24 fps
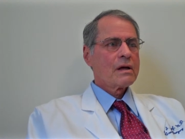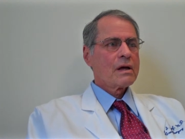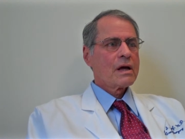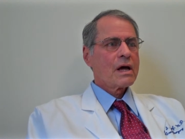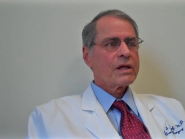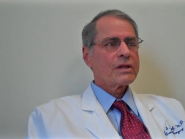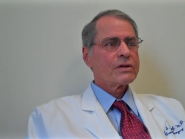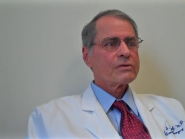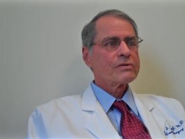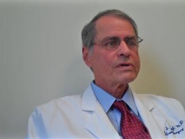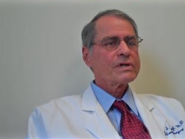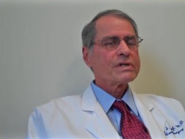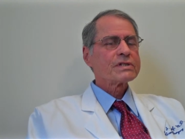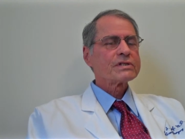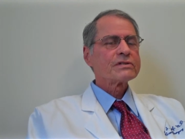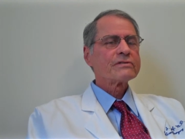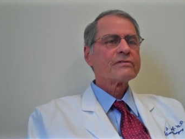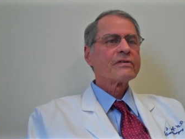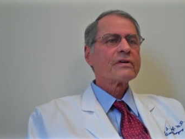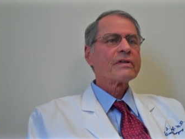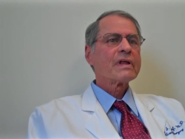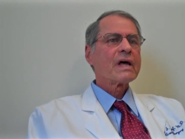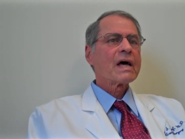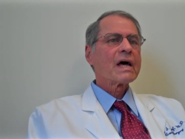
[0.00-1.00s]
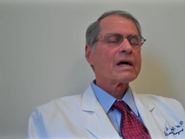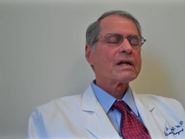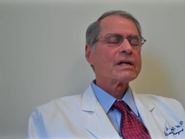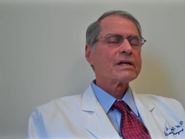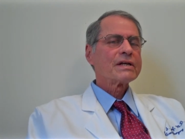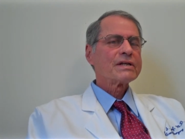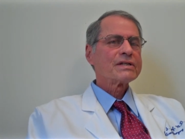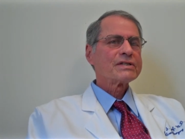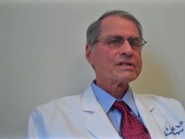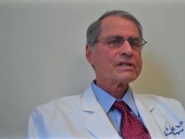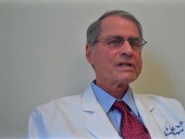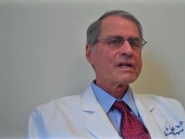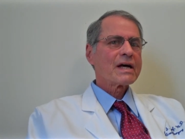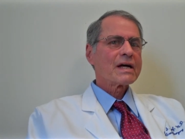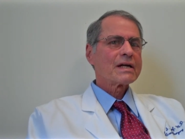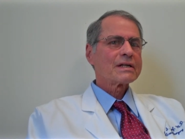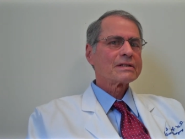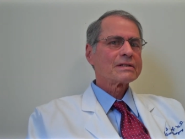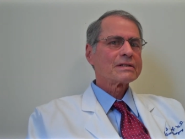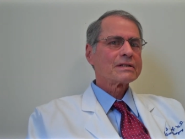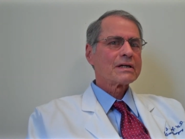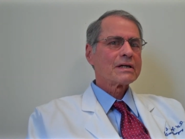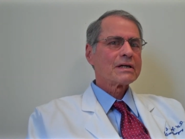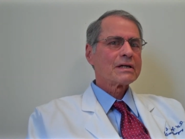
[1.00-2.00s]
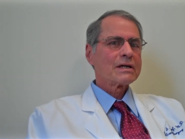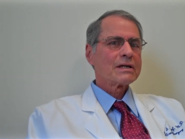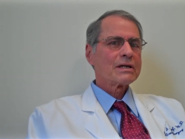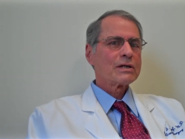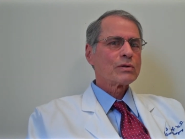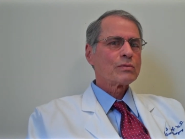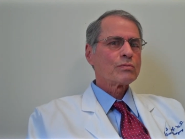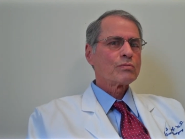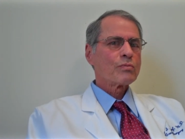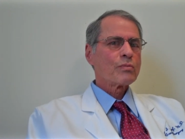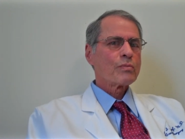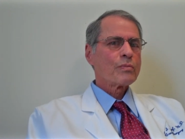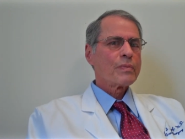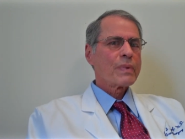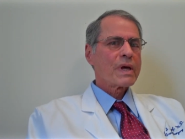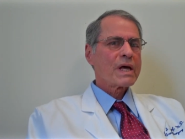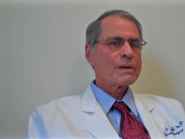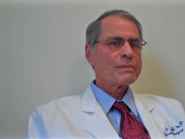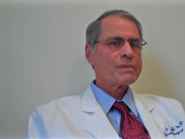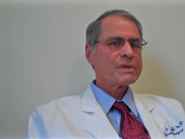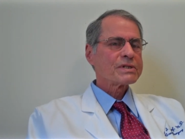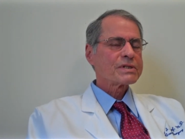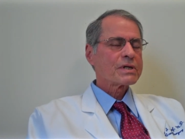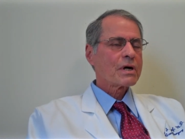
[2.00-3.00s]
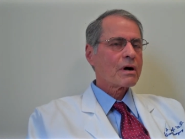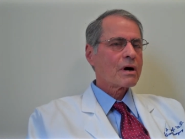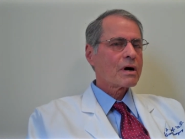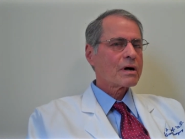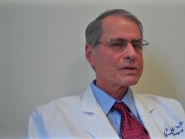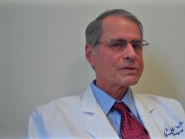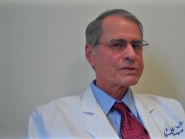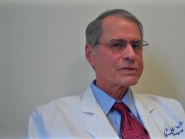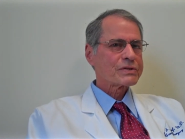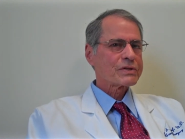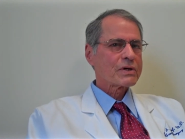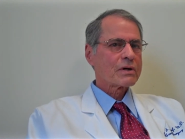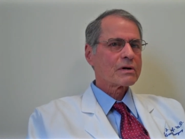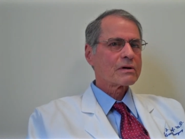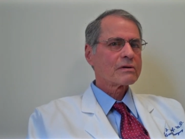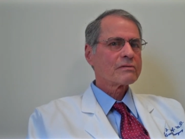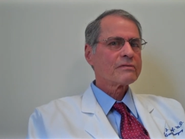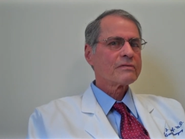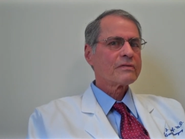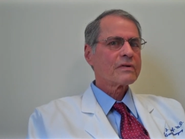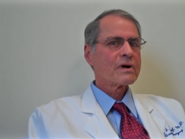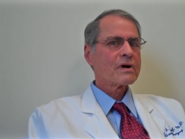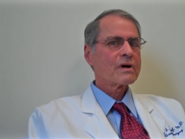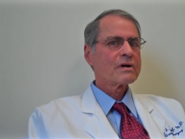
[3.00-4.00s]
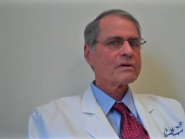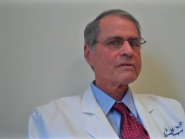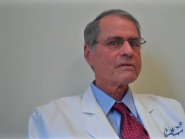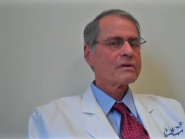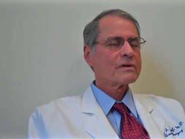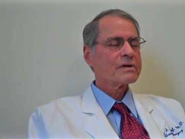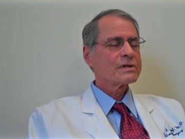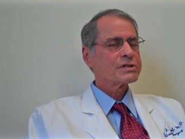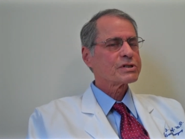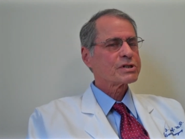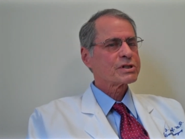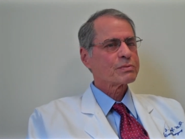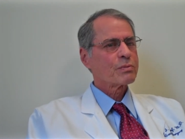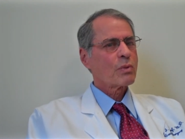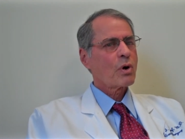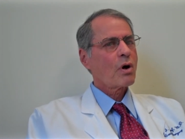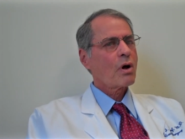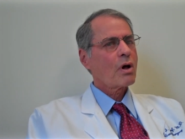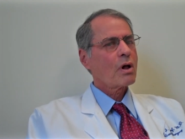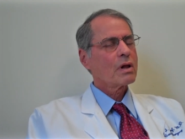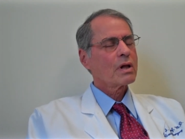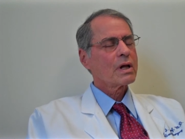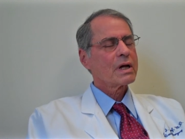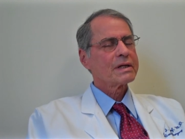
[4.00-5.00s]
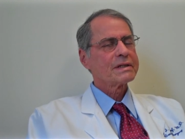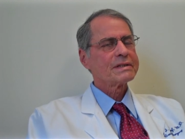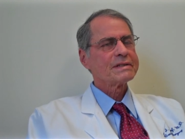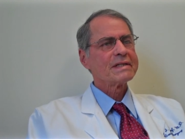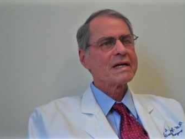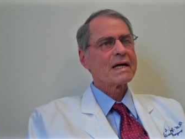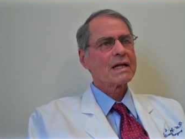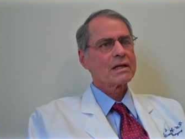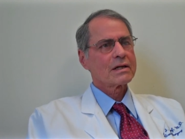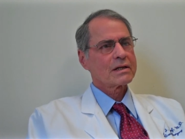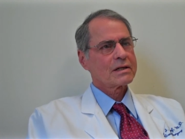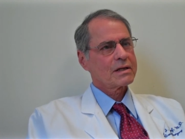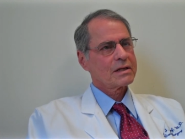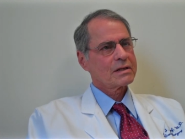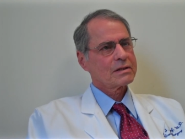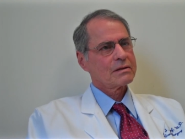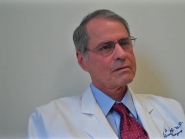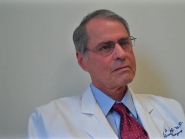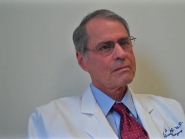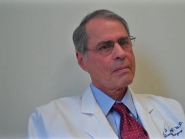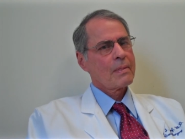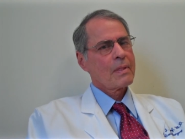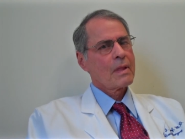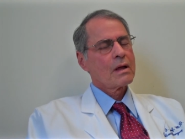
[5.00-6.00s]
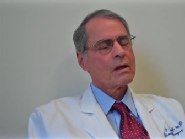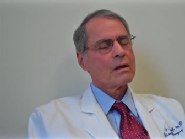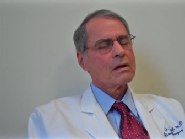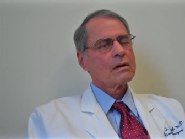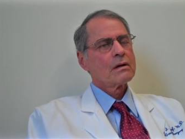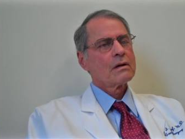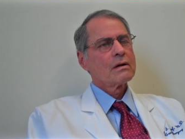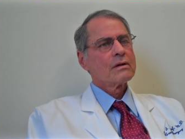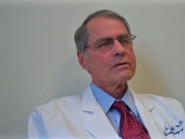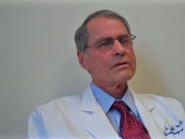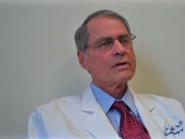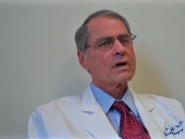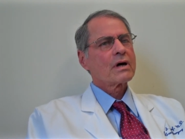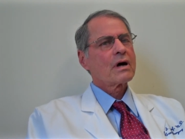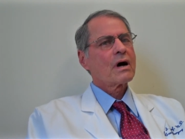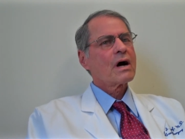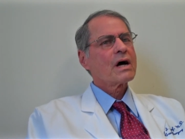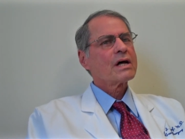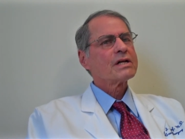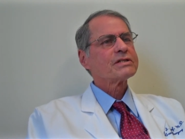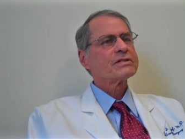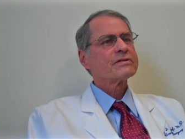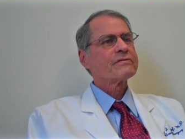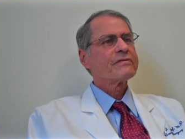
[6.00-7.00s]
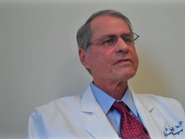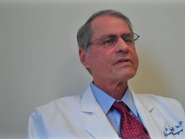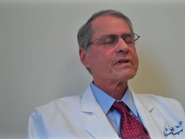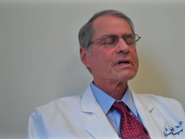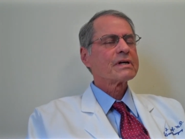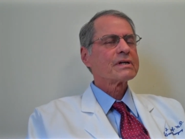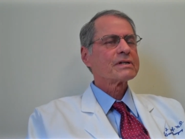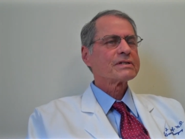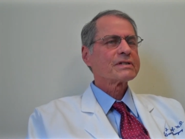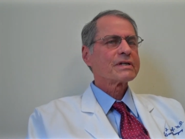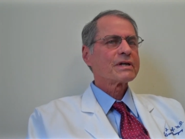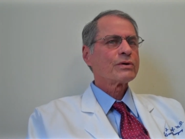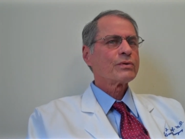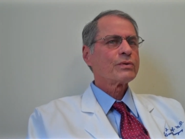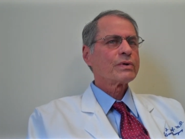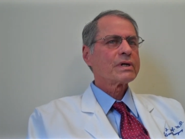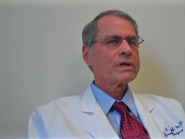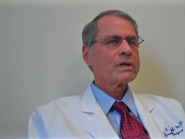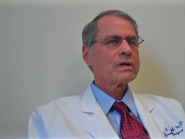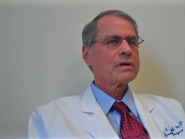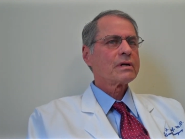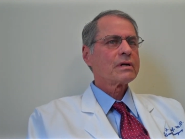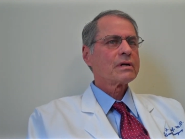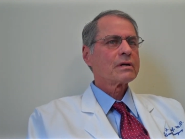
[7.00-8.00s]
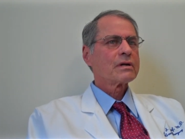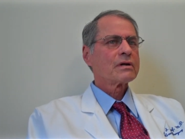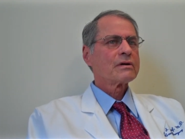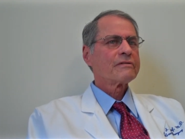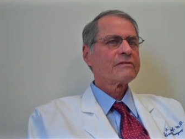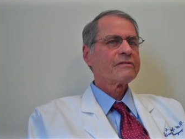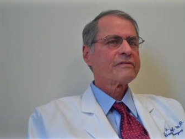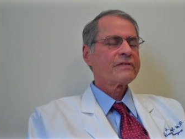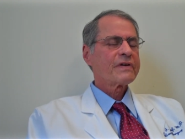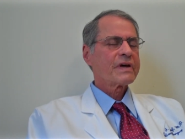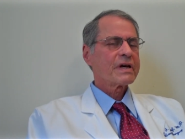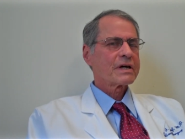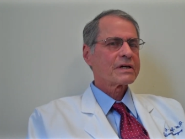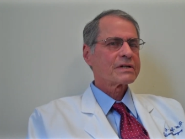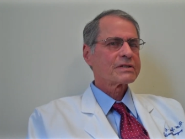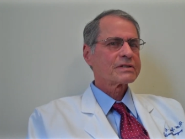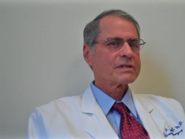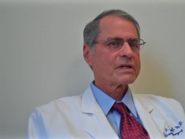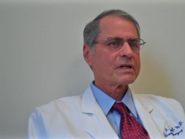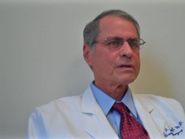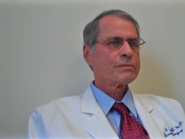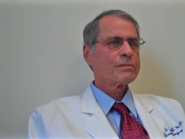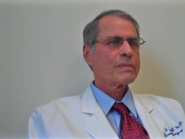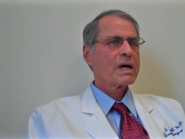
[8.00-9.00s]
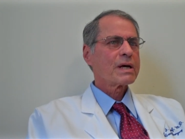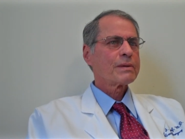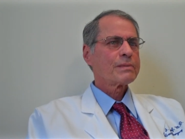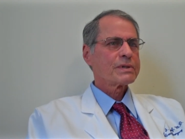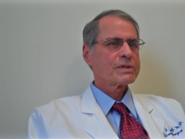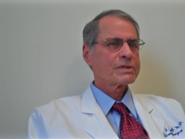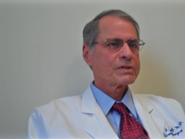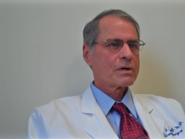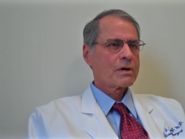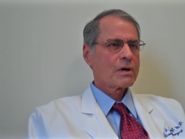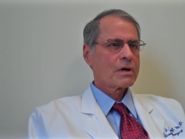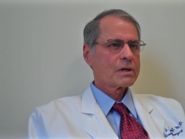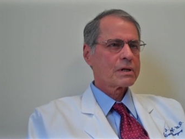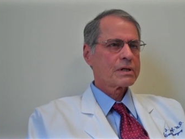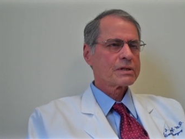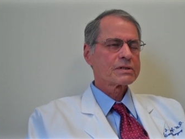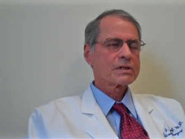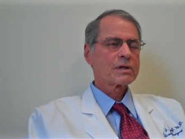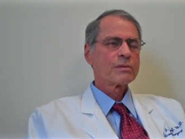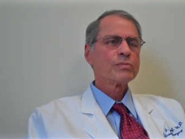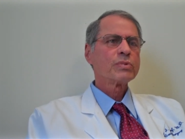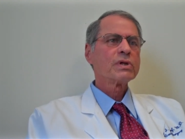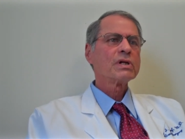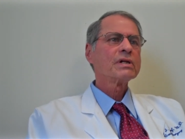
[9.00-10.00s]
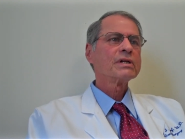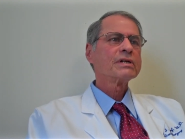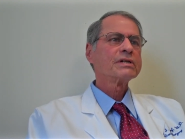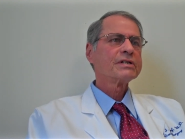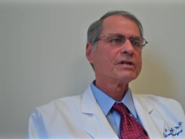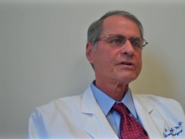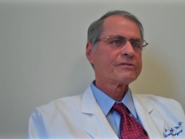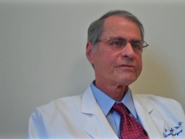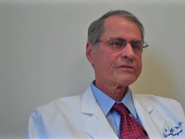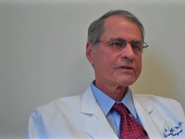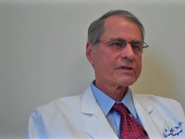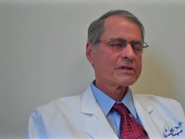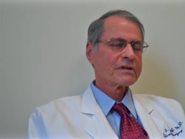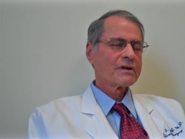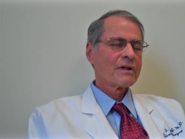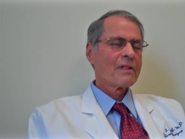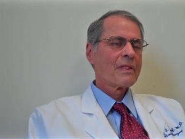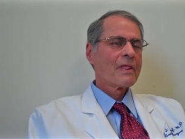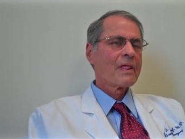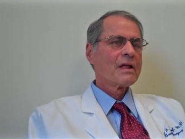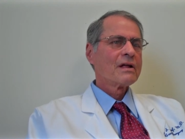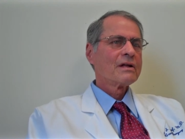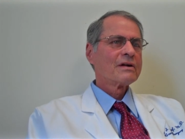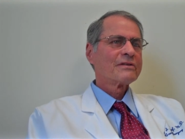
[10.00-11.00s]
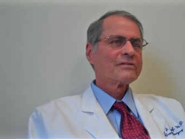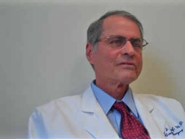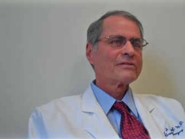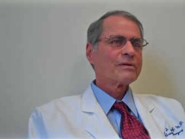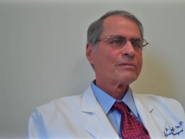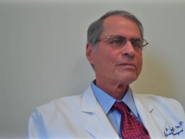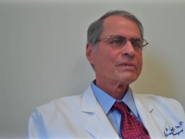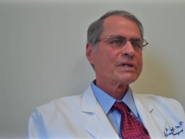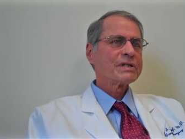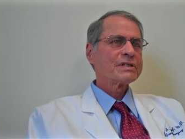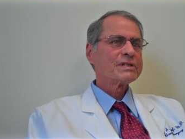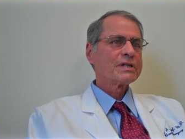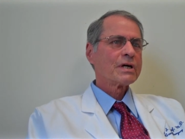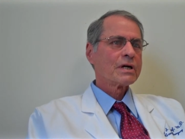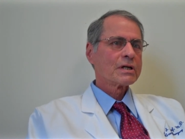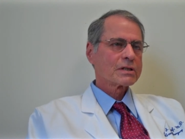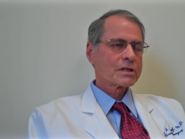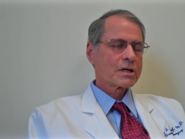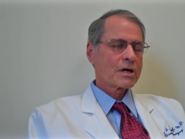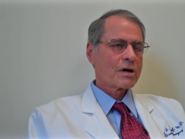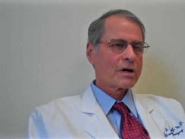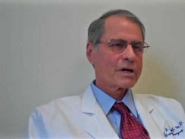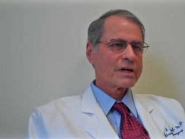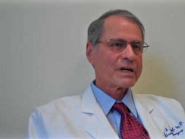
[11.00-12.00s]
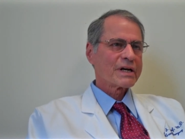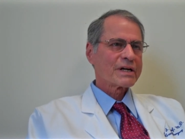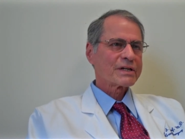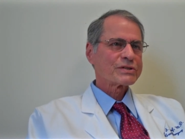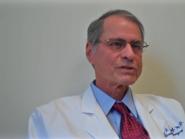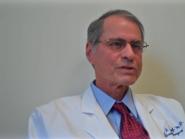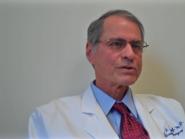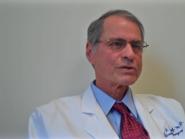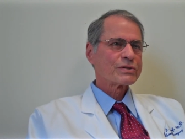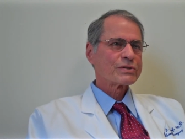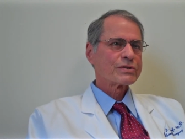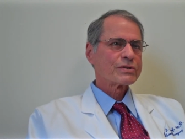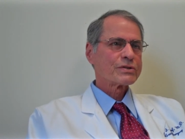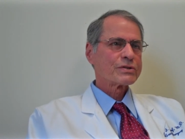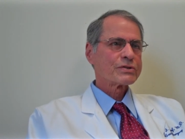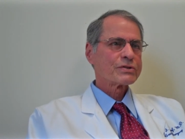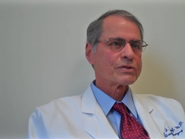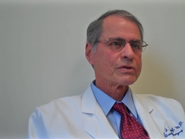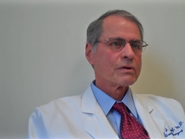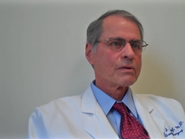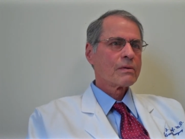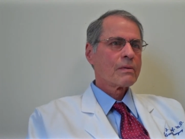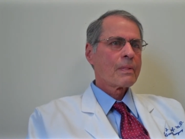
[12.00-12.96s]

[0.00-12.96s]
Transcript: And the reason for that is that um, babies' hearts are very, very small and delicate. The kinds of things that we fix in a baby's heart is completely different from the adult cardiac surgeons.